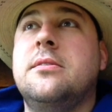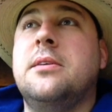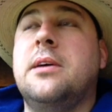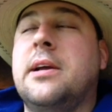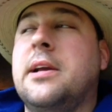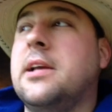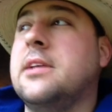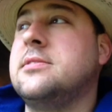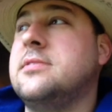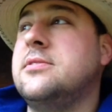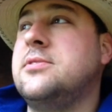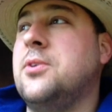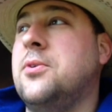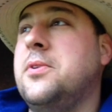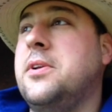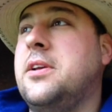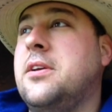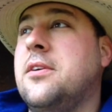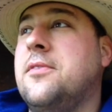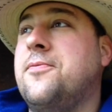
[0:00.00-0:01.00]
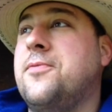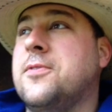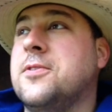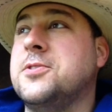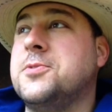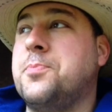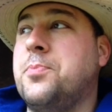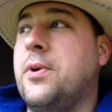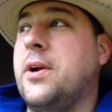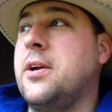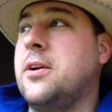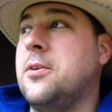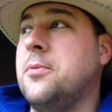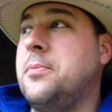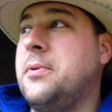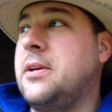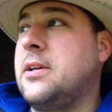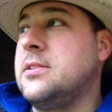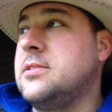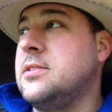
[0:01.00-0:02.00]
I guess it's only good for a sprinkle
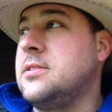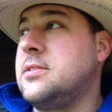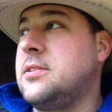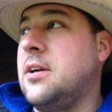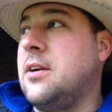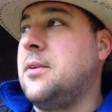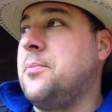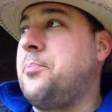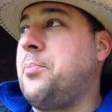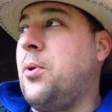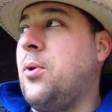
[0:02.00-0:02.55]
because it started